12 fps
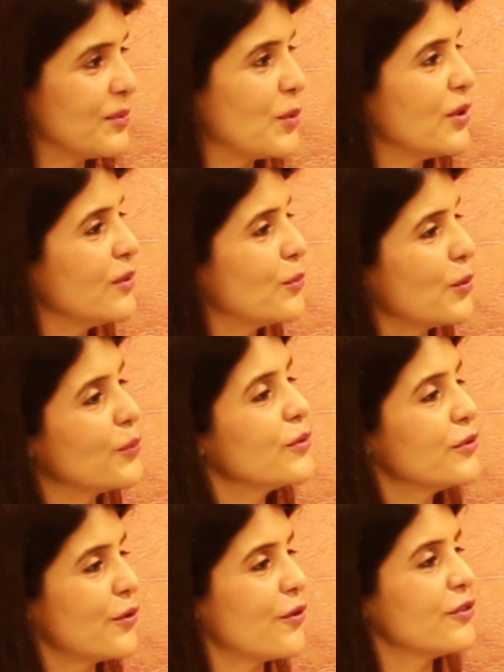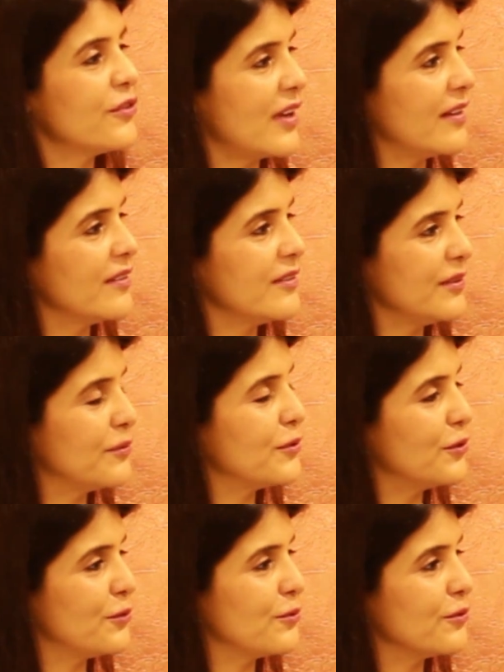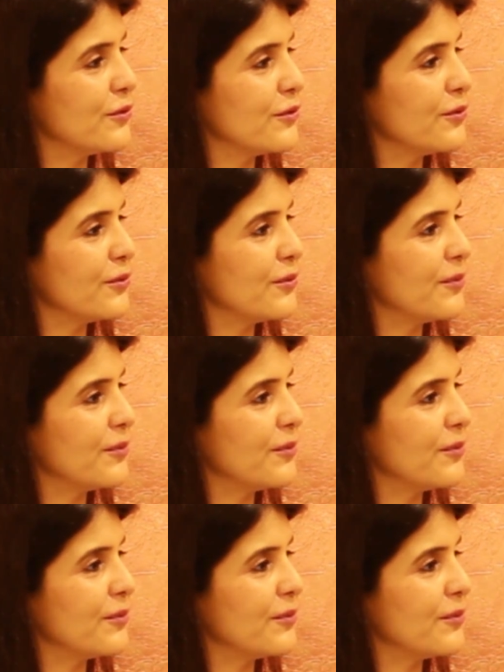what was your strategy for those two?